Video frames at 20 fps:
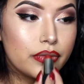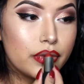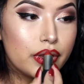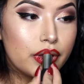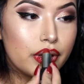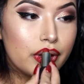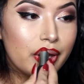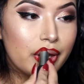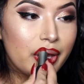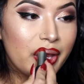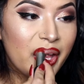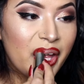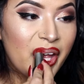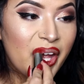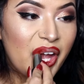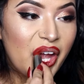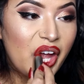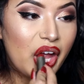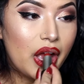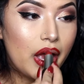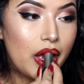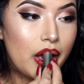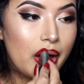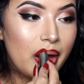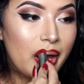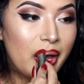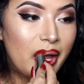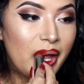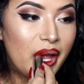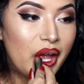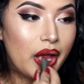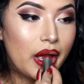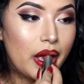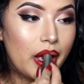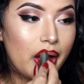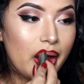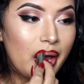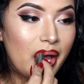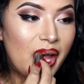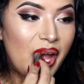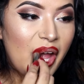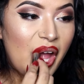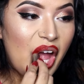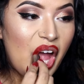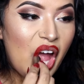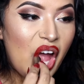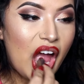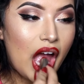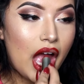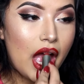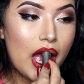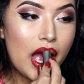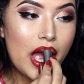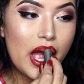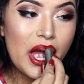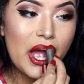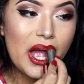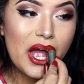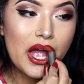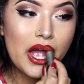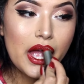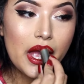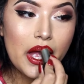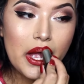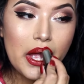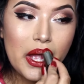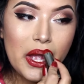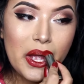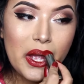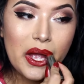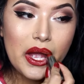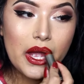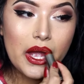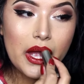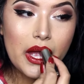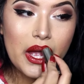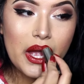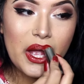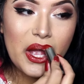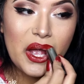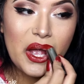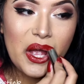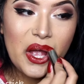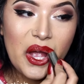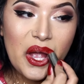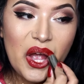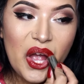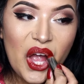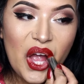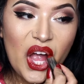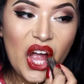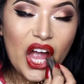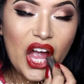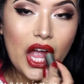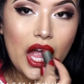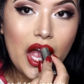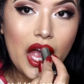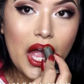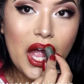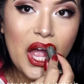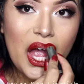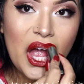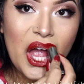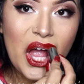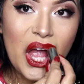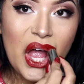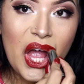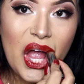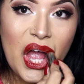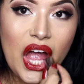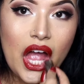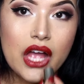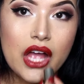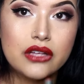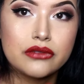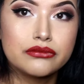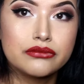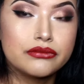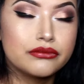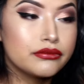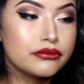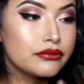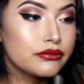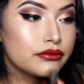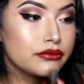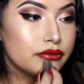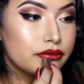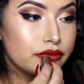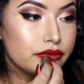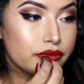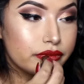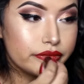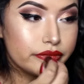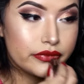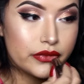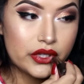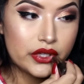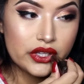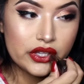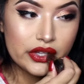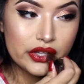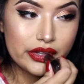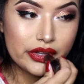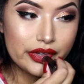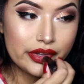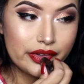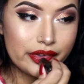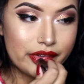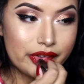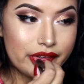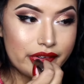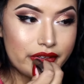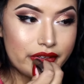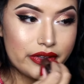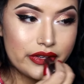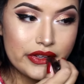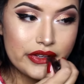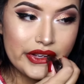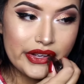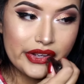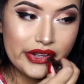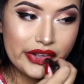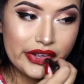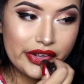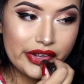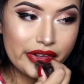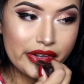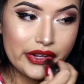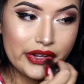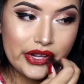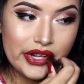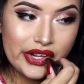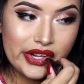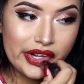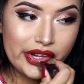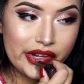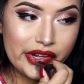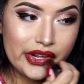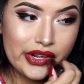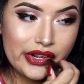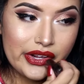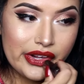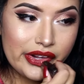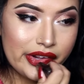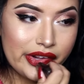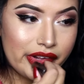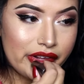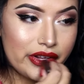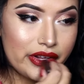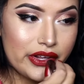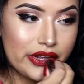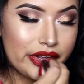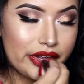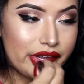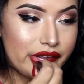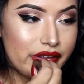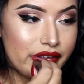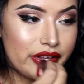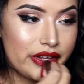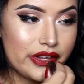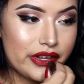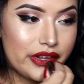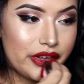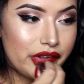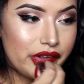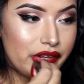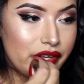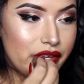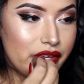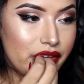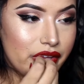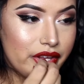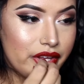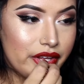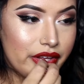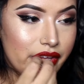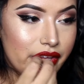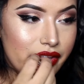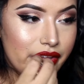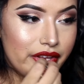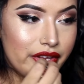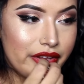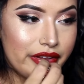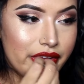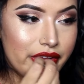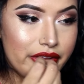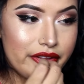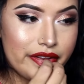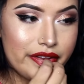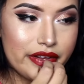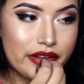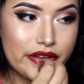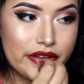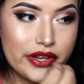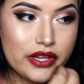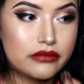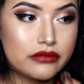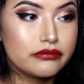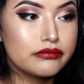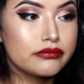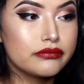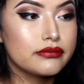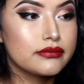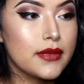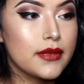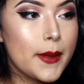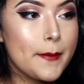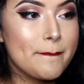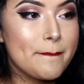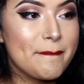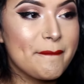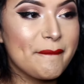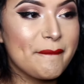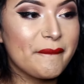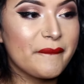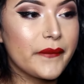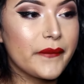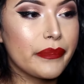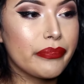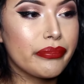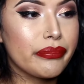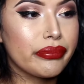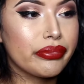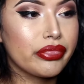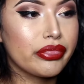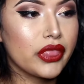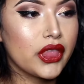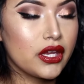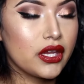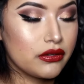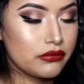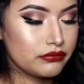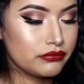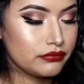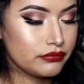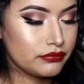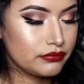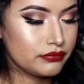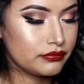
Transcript: Go ahead and top it off with the Makeup Forever Rouge Artist Intense number 41 creamy lipstick. Usually don't wear the lipsticks, more lip stains, but I just wanted to change it up a bit. So I don't know, I kind of like this color. It looks really good.